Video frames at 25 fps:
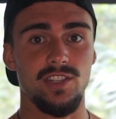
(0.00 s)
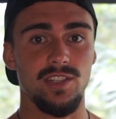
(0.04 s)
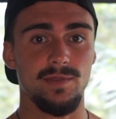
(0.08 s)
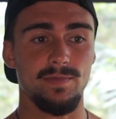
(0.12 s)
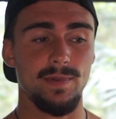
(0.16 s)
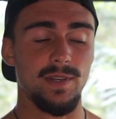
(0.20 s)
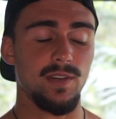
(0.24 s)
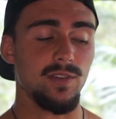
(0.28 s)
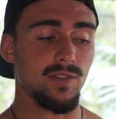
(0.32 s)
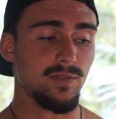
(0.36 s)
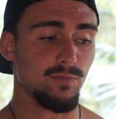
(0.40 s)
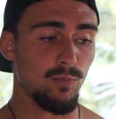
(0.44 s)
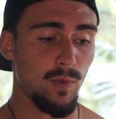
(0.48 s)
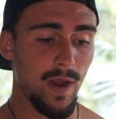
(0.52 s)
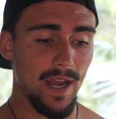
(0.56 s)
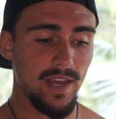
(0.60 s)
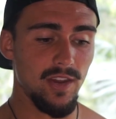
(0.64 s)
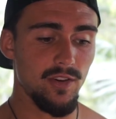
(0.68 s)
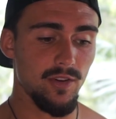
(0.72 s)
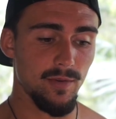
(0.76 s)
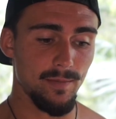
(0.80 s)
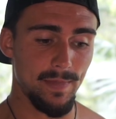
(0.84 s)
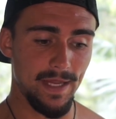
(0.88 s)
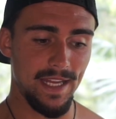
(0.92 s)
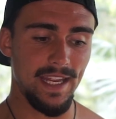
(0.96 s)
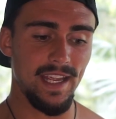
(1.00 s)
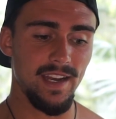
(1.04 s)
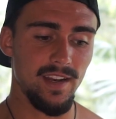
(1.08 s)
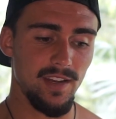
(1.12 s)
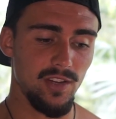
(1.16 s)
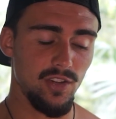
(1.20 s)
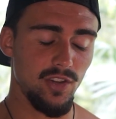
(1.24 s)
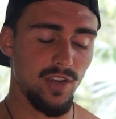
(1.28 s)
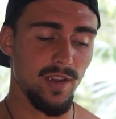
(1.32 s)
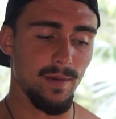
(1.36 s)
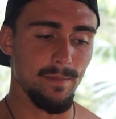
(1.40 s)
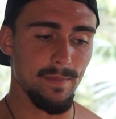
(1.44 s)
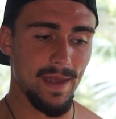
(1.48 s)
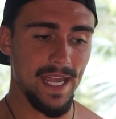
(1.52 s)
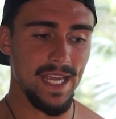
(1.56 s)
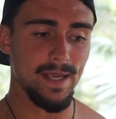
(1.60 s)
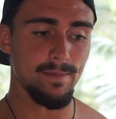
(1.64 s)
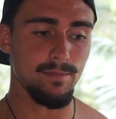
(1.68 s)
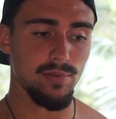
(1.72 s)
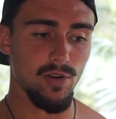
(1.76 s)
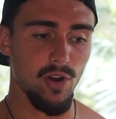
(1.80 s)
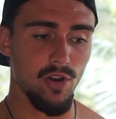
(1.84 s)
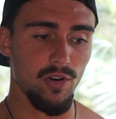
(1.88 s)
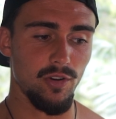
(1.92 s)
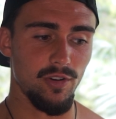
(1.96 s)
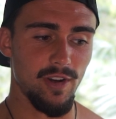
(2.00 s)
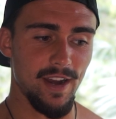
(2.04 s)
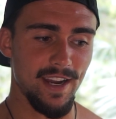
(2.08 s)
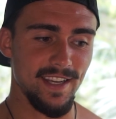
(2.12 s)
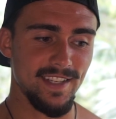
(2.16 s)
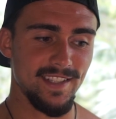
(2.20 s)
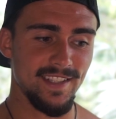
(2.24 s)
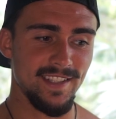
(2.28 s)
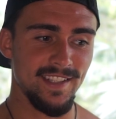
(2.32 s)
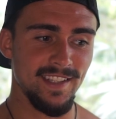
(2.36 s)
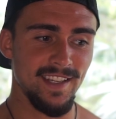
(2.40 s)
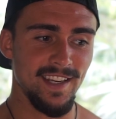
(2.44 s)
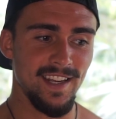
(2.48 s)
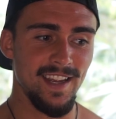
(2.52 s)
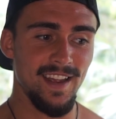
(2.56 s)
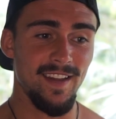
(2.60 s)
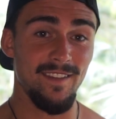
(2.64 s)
just because when you're a beginner, you can make progress